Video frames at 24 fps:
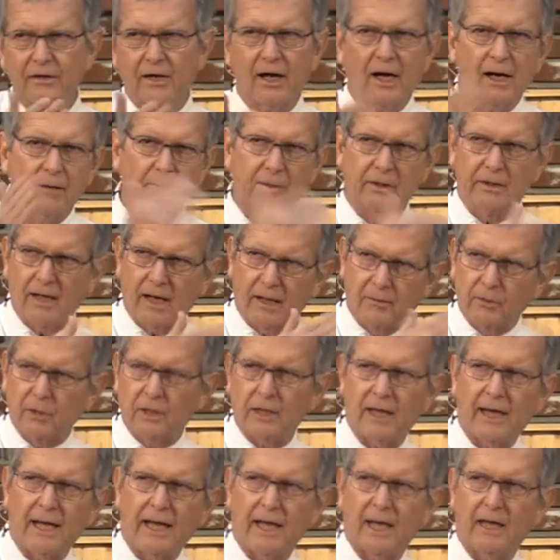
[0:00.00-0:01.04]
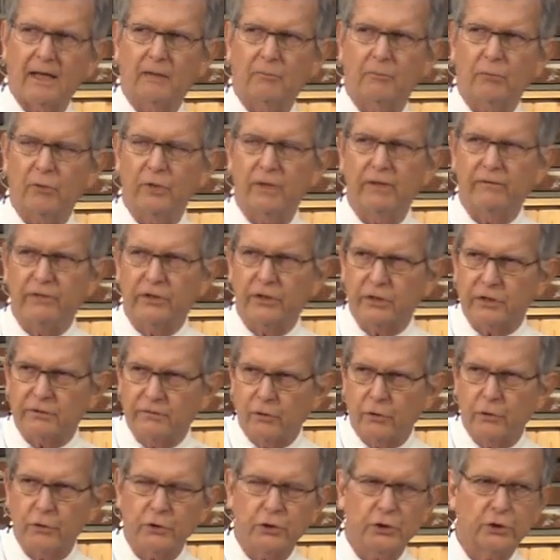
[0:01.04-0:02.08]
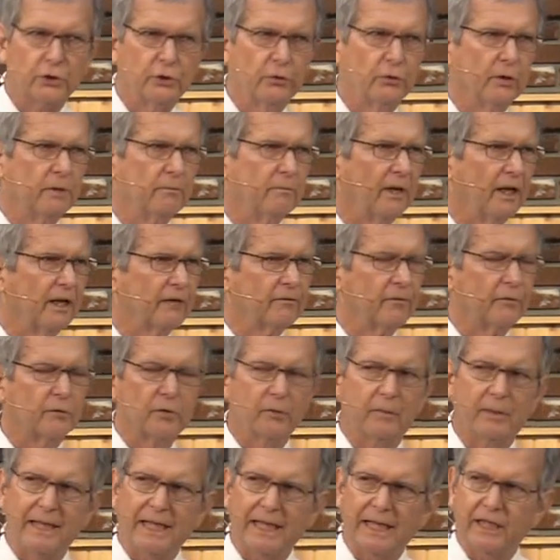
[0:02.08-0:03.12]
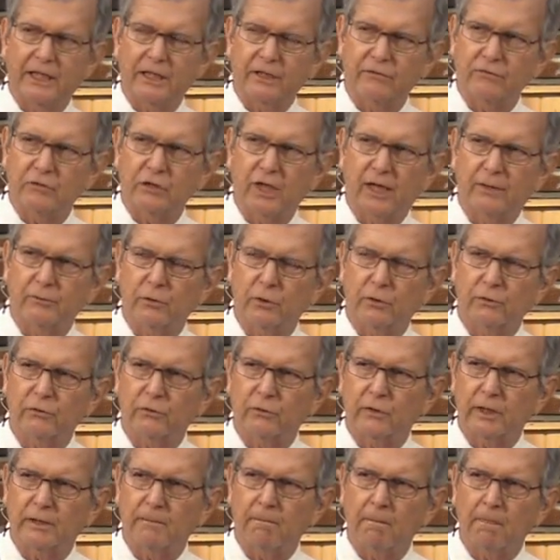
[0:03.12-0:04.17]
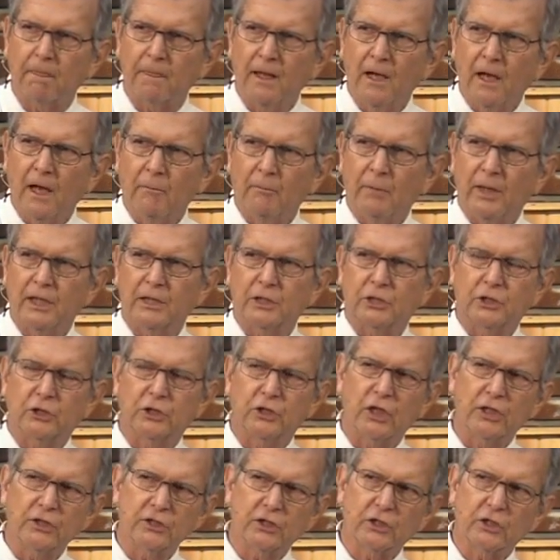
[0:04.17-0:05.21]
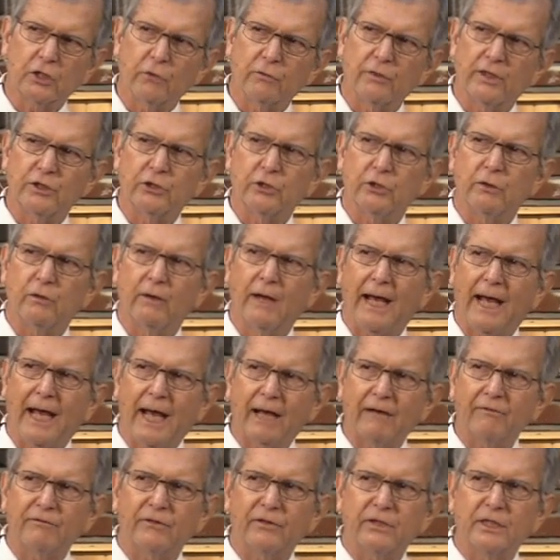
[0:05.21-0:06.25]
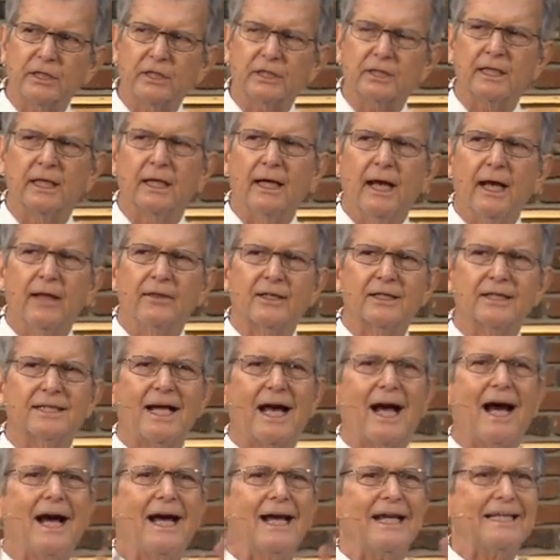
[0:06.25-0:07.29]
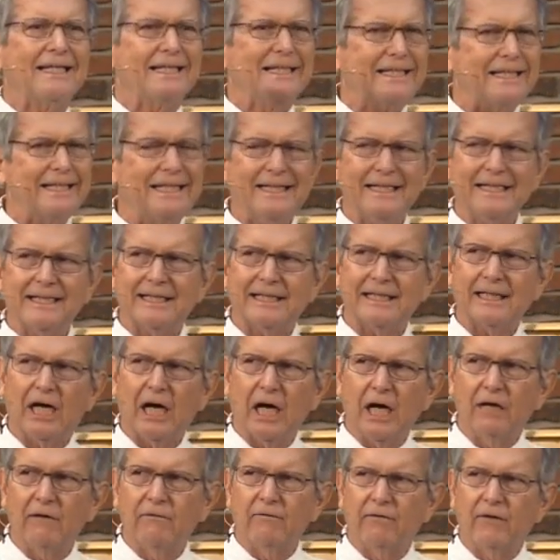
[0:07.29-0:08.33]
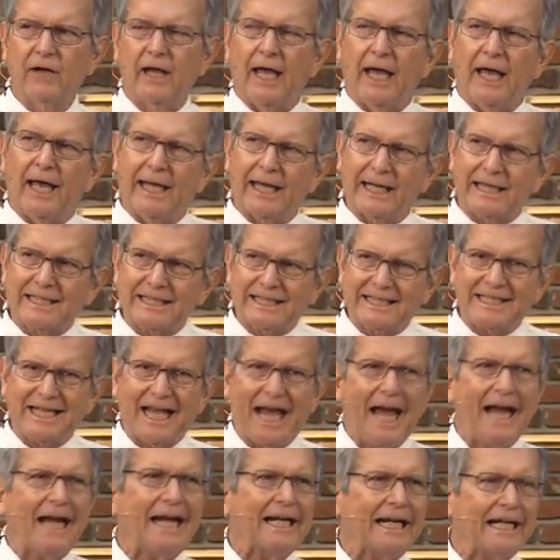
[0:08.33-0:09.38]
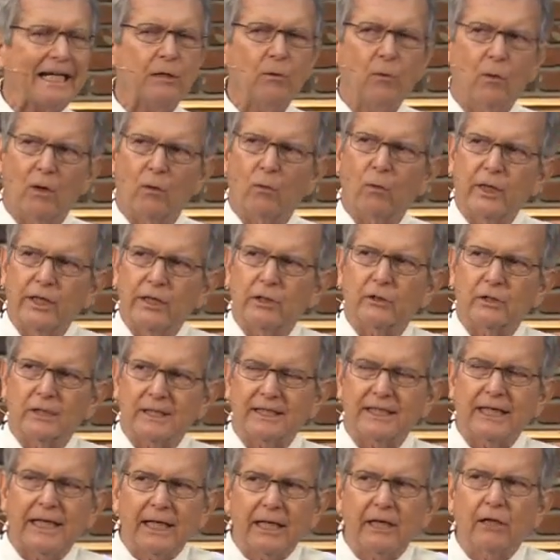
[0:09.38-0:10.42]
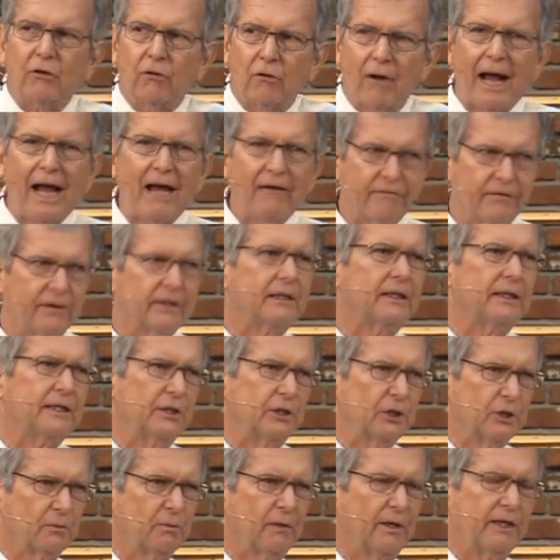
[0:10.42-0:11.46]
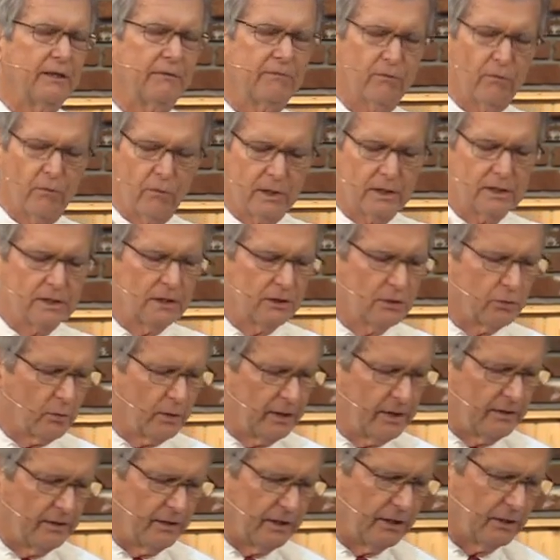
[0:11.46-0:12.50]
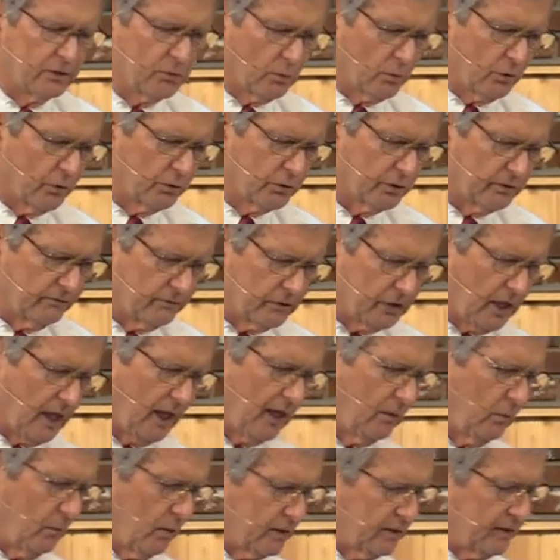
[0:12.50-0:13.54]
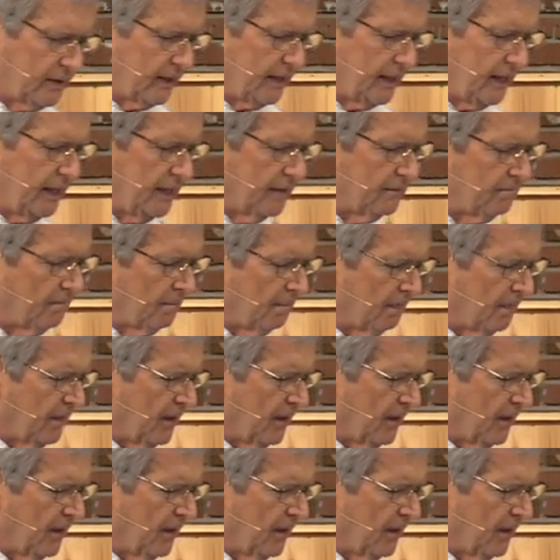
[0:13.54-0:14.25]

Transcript: Then I'm, now I'm going to add a previous verse to it back from the beginning of chapter 3. But just so that you have this, this idea of exactly what we are seeing graphically displayed for us, let's read these words of John once again.